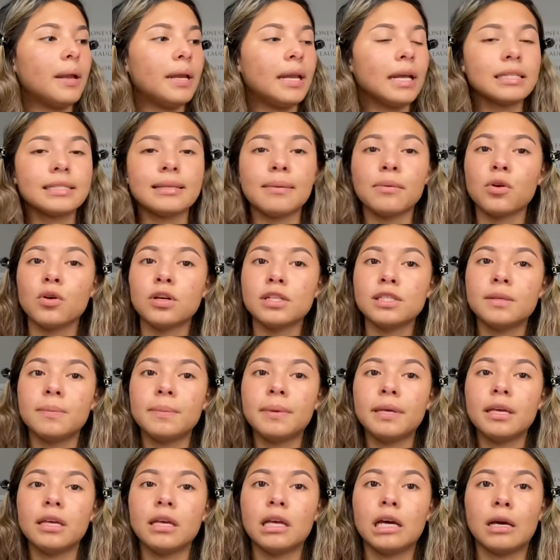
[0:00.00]
next I'm going to
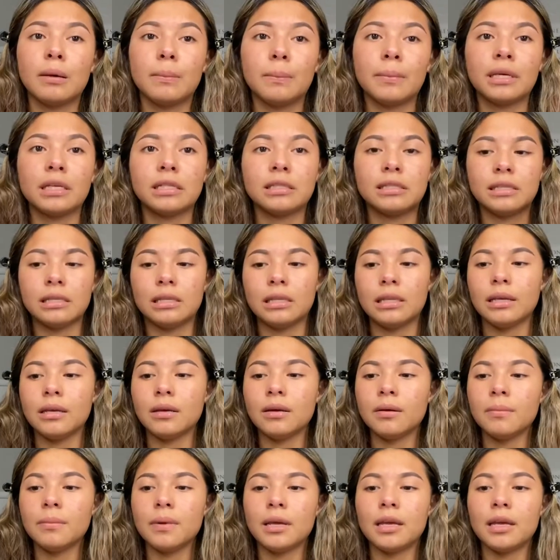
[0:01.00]
be um, concealing them.